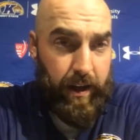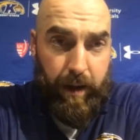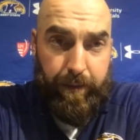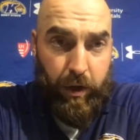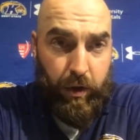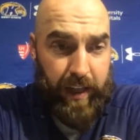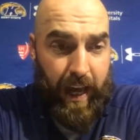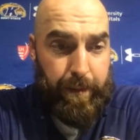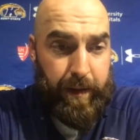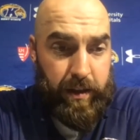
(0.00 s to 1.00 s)
you know, just
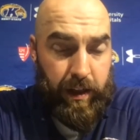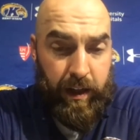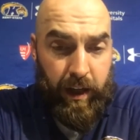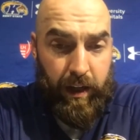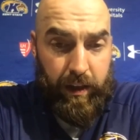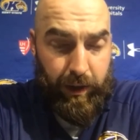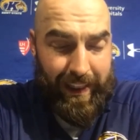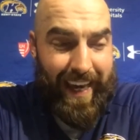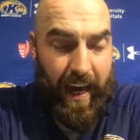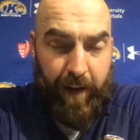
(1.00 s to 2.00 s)
happy to with
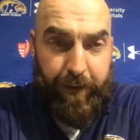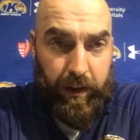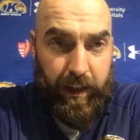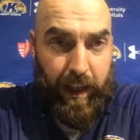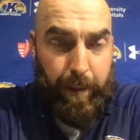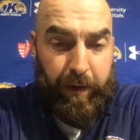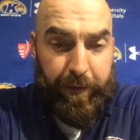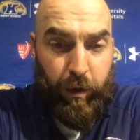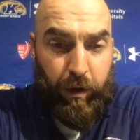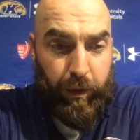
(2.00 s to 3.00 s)
the effort that they
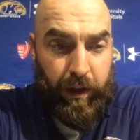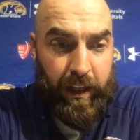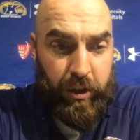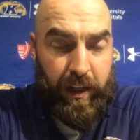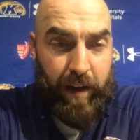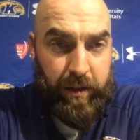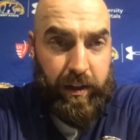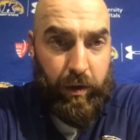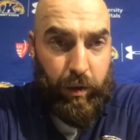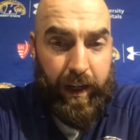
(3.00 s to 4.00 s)
put forth each and every
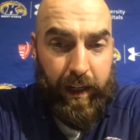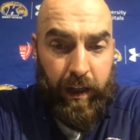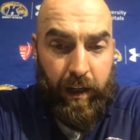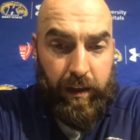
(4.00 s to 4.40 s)
single week